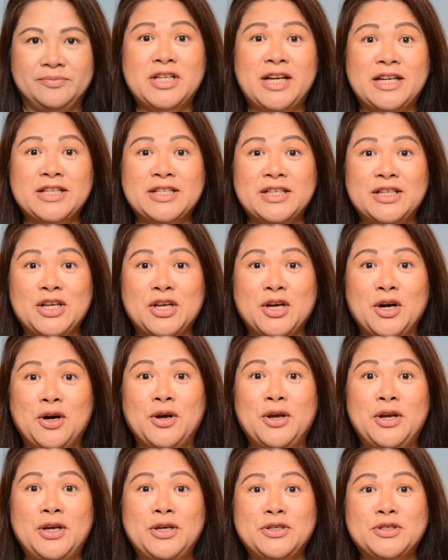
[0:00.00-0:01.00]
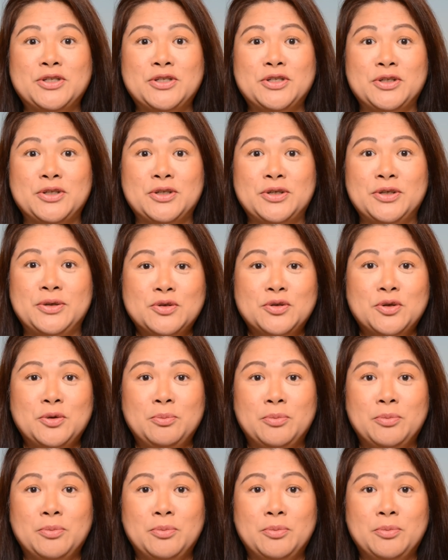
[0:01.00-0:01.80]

and actually going to to